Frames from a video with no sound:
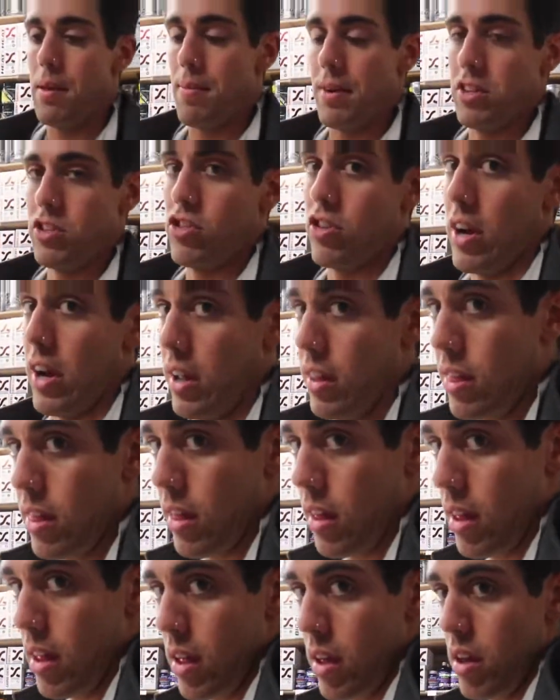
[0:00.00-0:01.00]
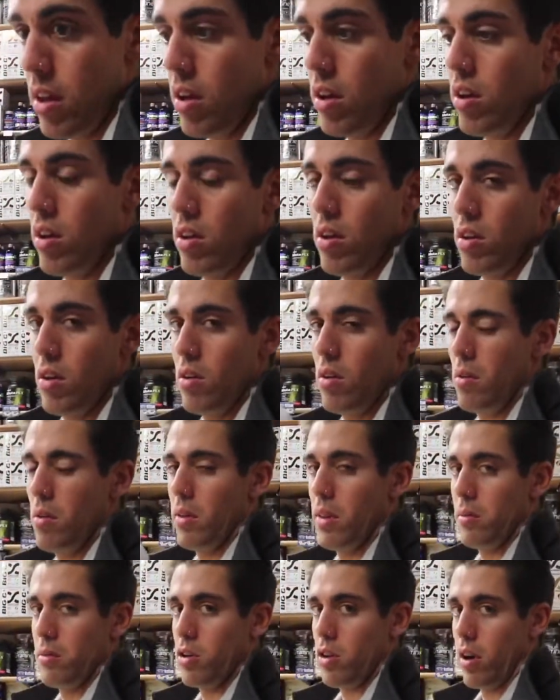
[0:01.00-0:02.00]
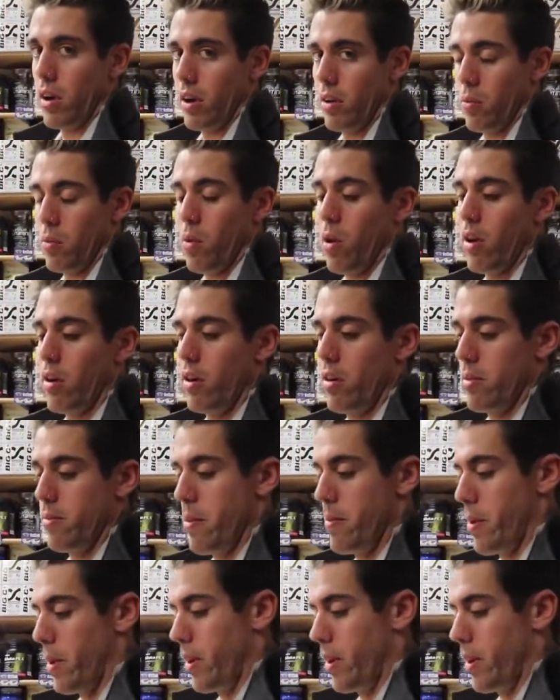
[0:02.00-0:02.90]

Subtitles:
keep my strength while I'm drawing water out of my